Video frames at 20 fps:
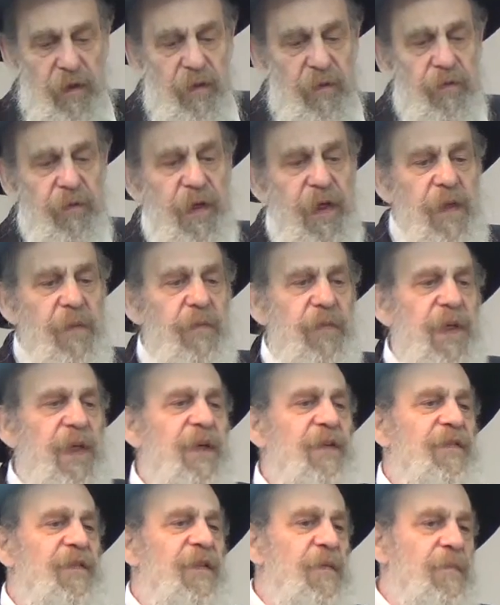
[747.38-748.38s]
where he
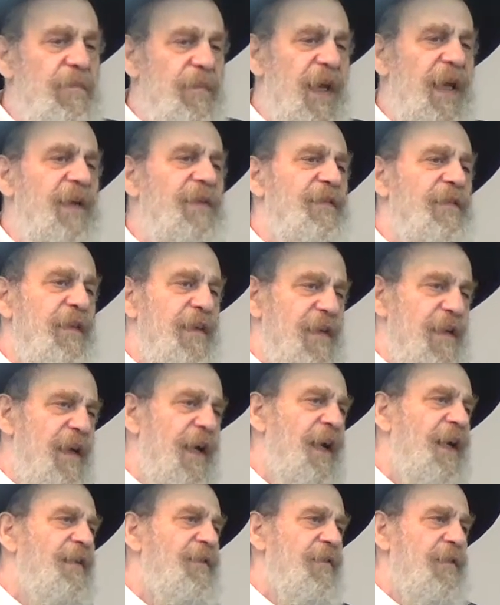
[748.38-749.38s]
brings the basic
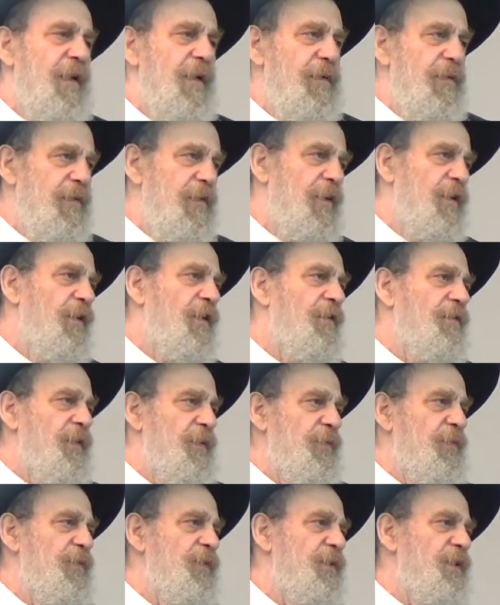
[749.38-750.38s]
concepts of
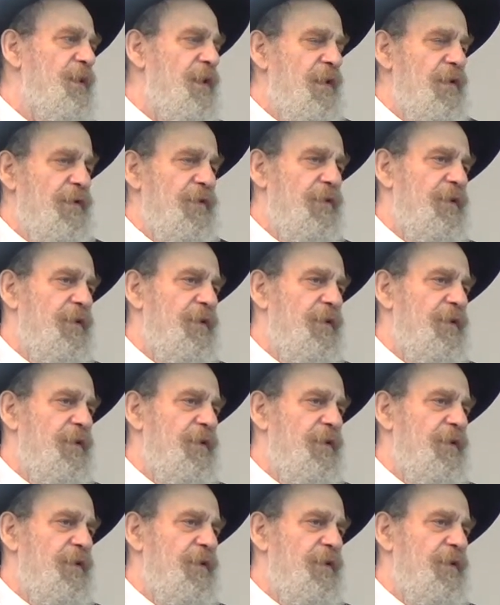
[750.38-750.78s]
Emunah,